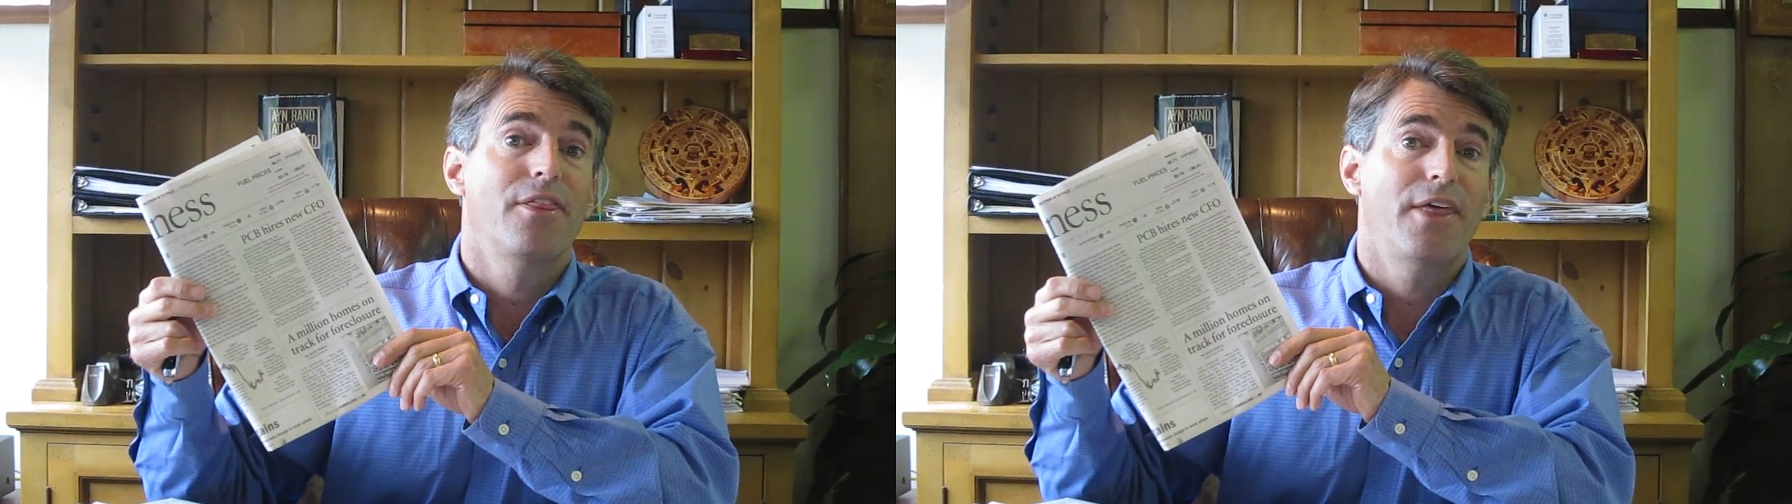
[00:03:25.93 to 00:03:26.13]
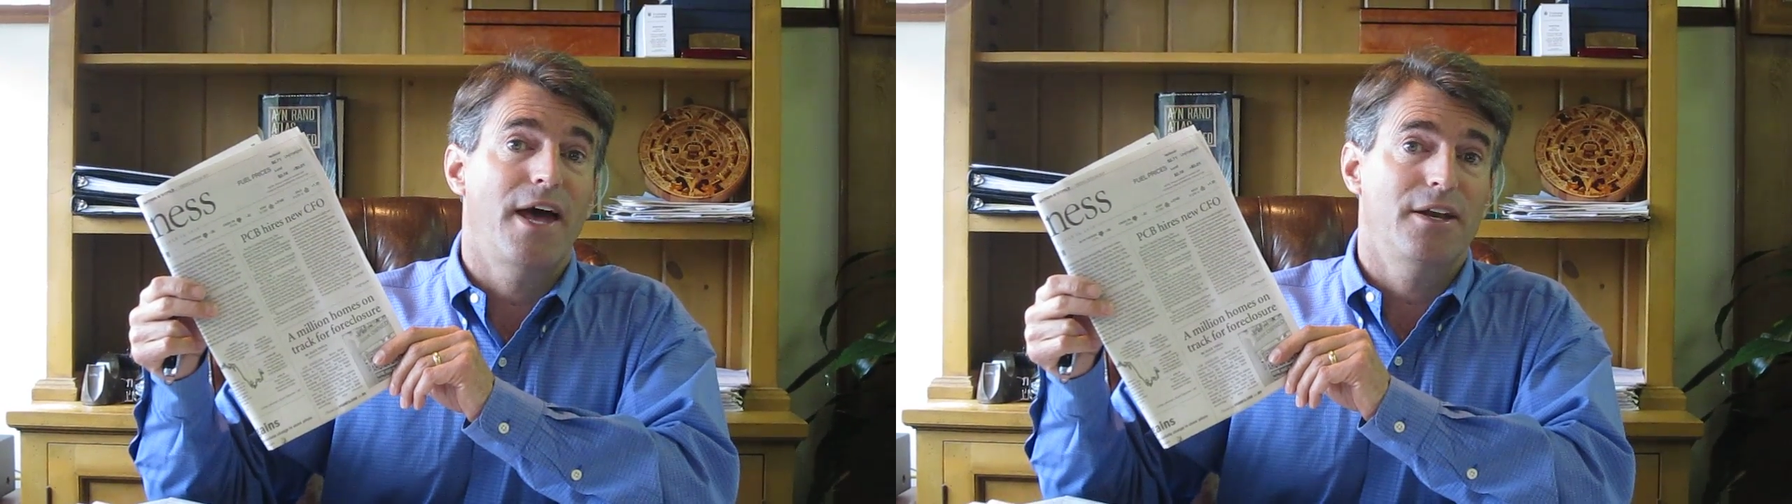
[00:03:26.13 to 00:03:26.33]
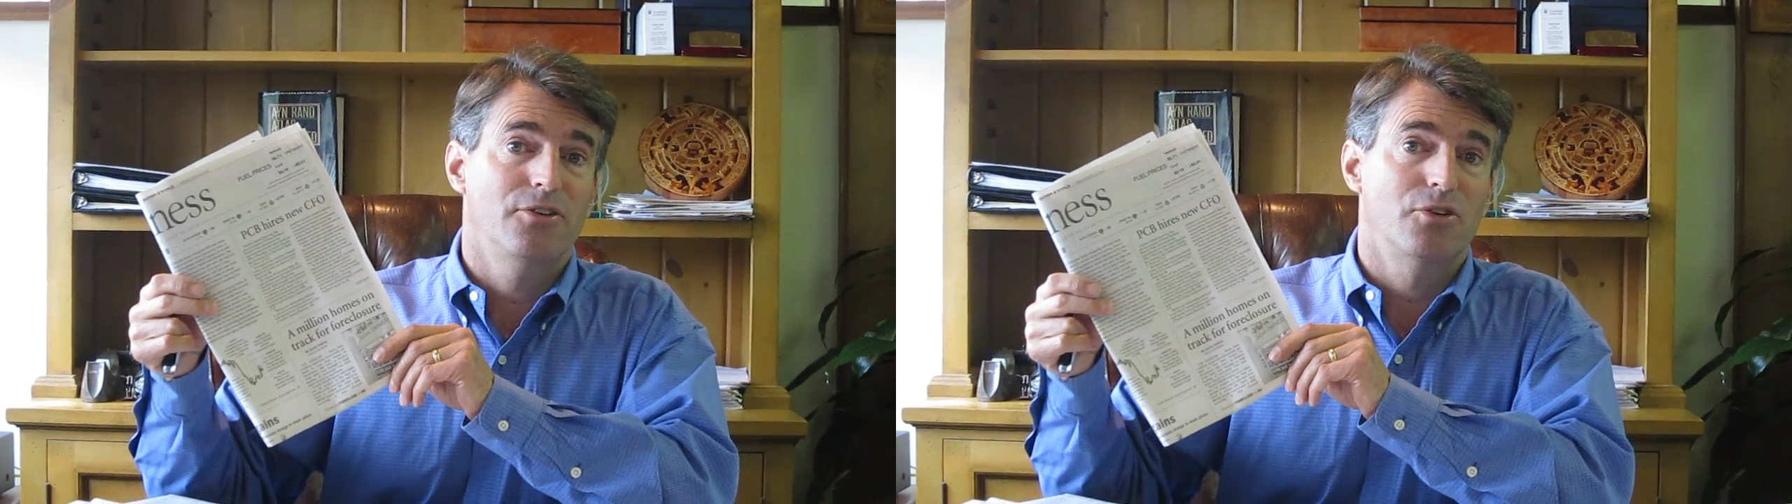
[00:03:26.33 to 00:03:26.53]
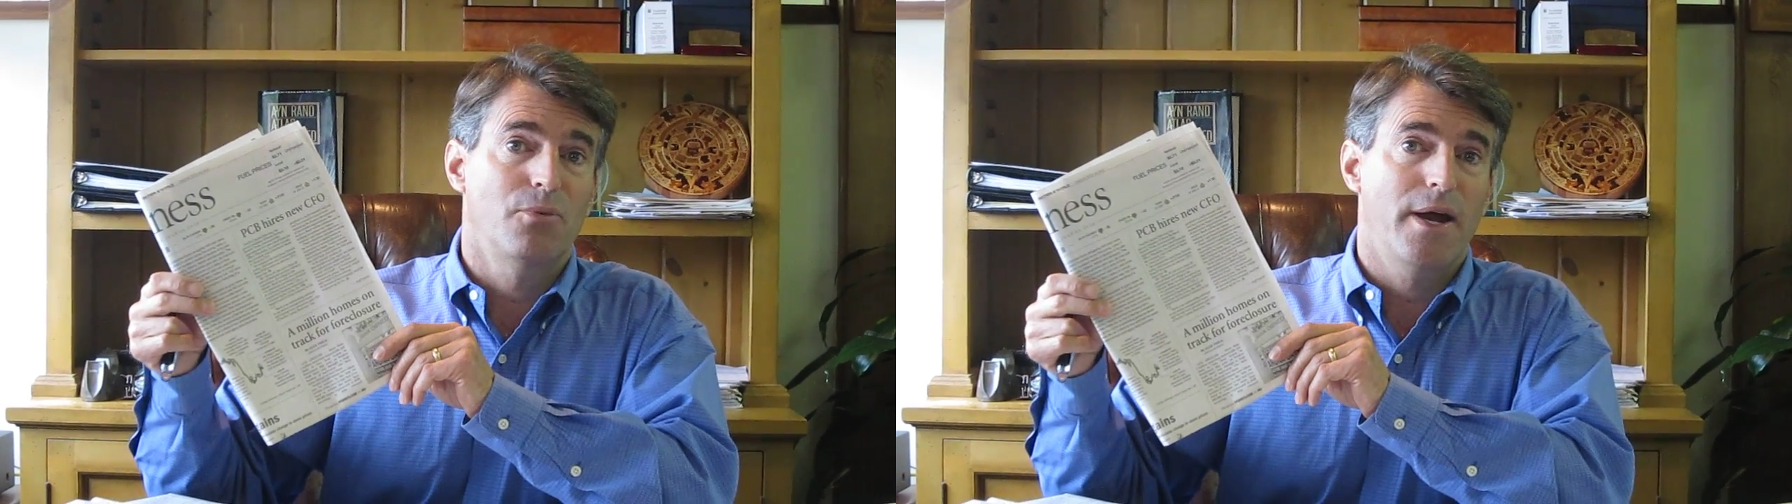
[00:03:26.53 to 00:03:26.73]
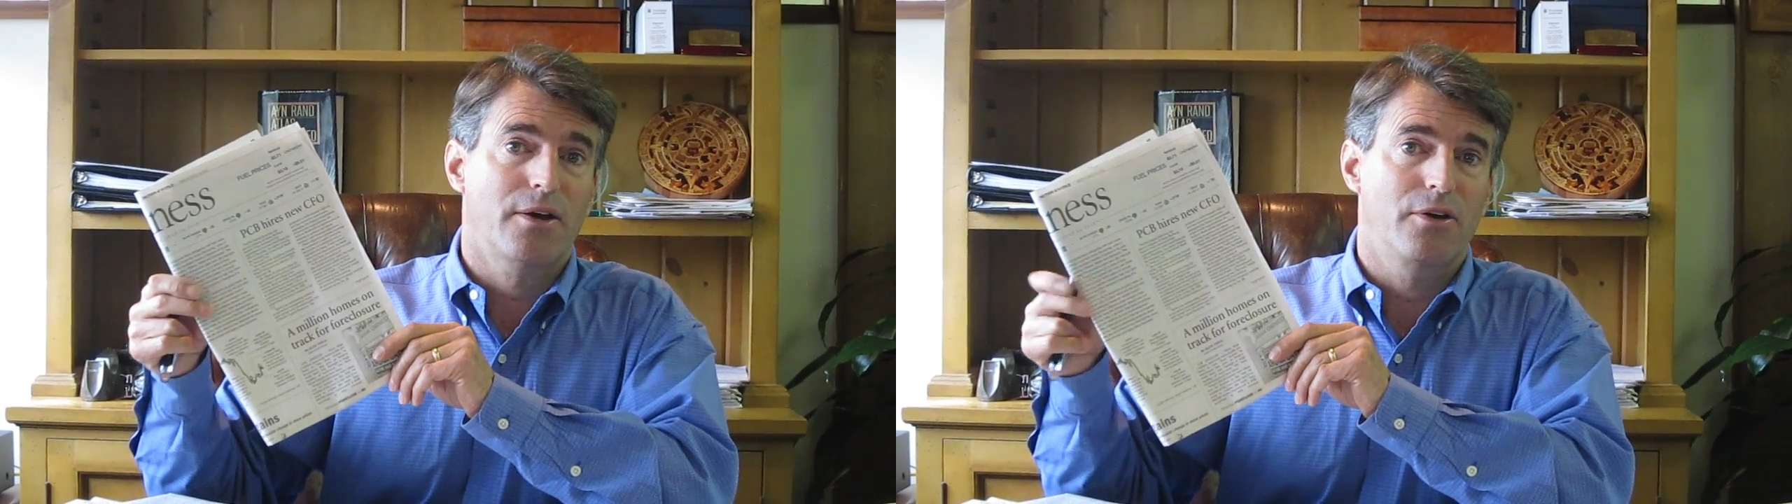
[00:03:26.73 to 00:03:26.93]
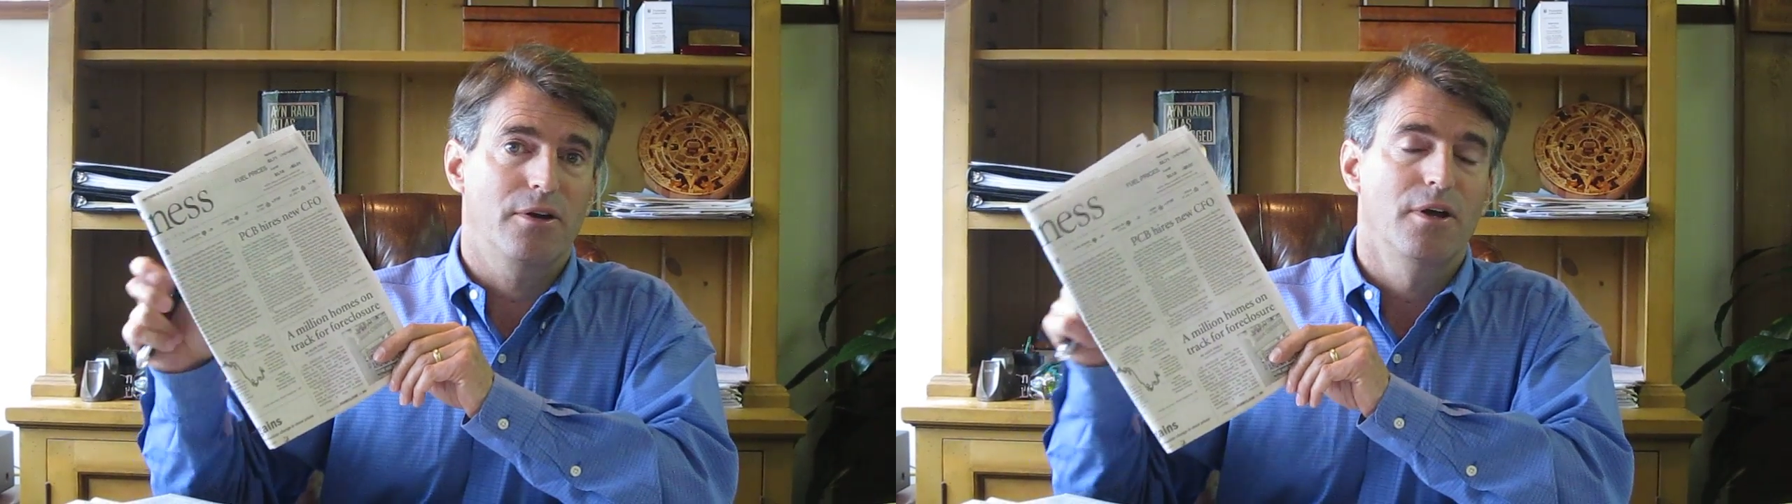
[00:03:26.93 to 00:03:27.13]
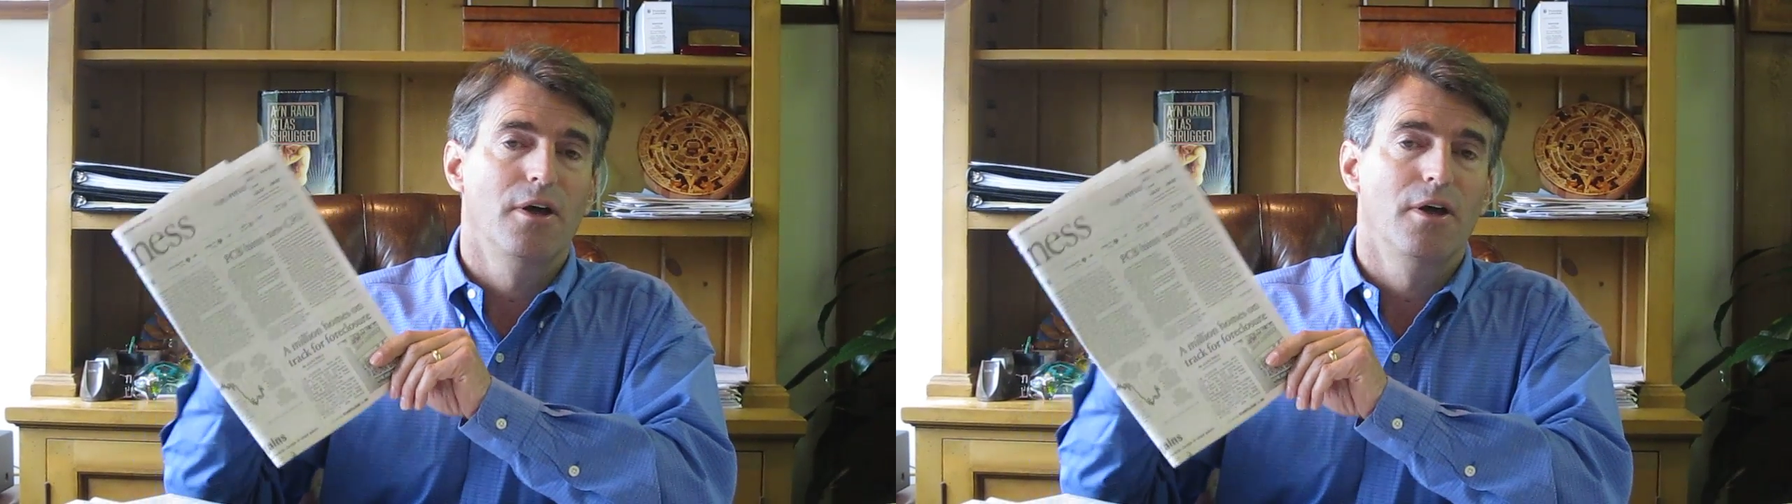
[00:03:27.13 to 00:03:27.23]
That is a record.